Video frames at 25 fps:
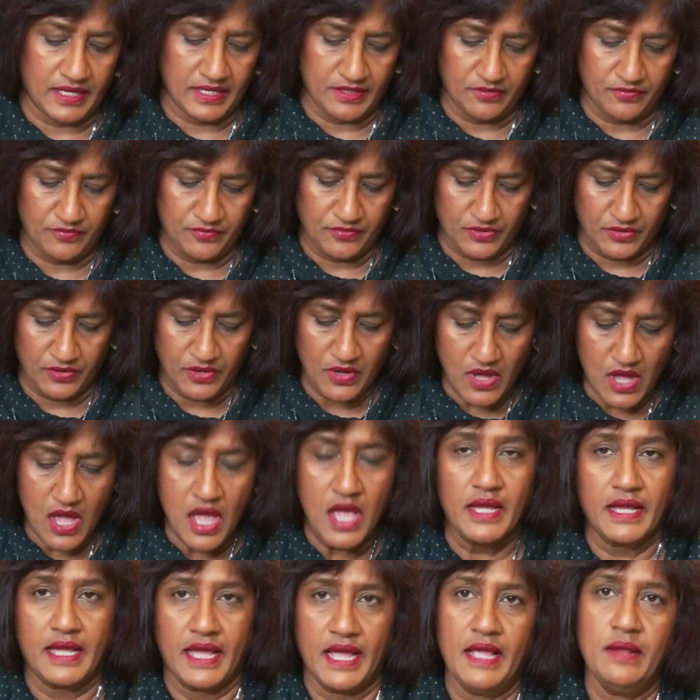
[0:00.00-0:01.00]
And if you
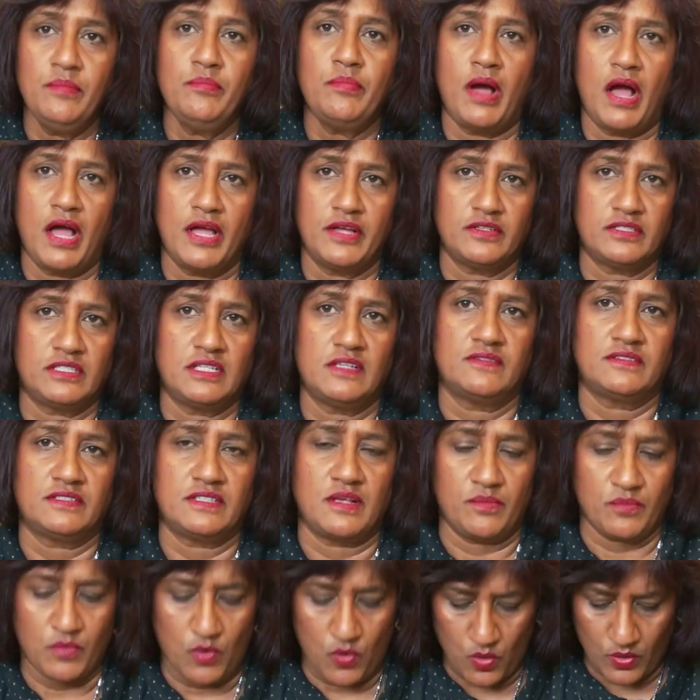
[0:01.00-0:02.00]
can buy yourself
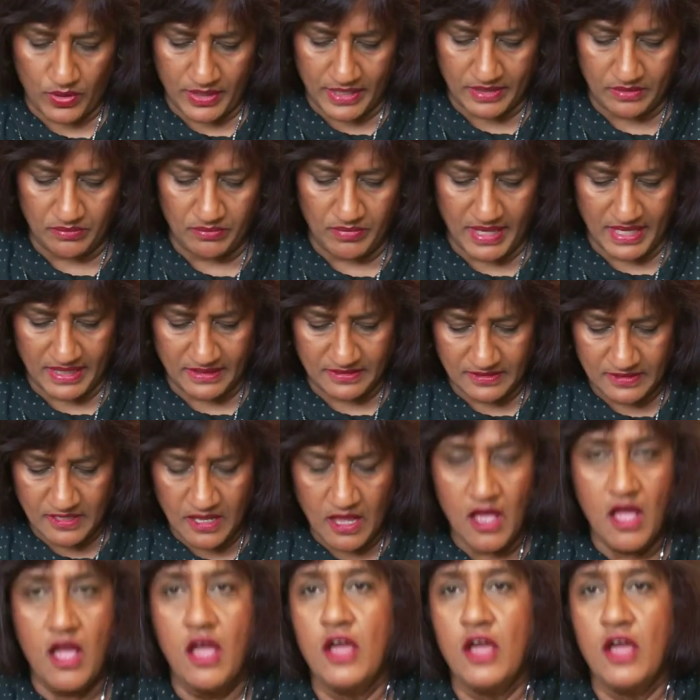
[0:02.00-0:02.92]
some orchid mix,